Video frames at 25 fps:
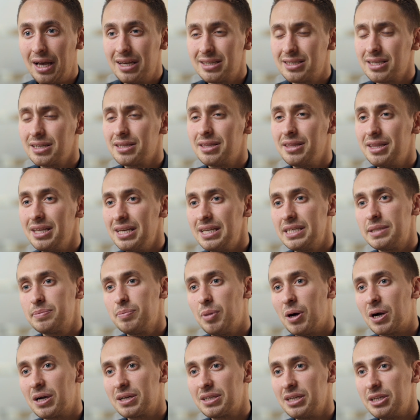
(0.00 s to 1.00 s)
Is it this
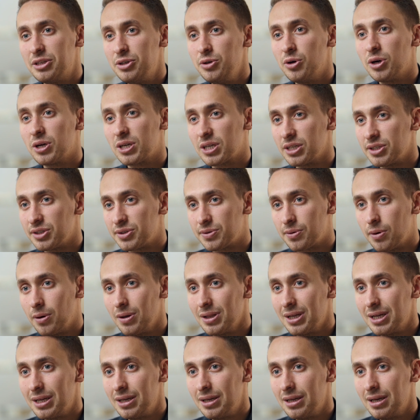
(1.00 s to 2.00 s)
part that you are
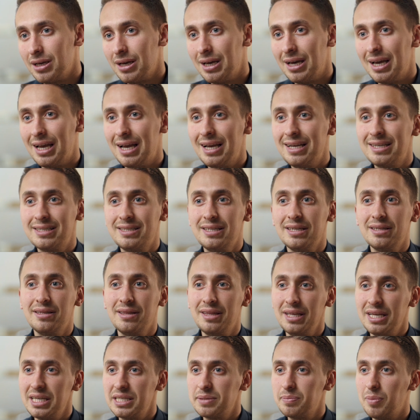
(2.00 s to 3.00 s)
controlling? Is it
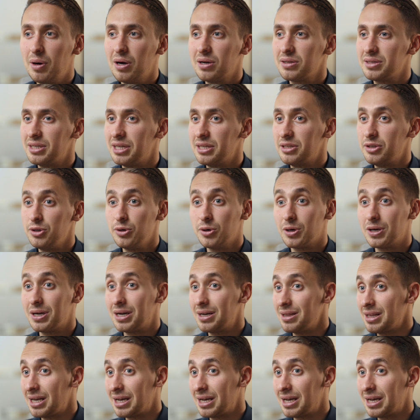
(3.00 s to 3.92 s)
this part that you're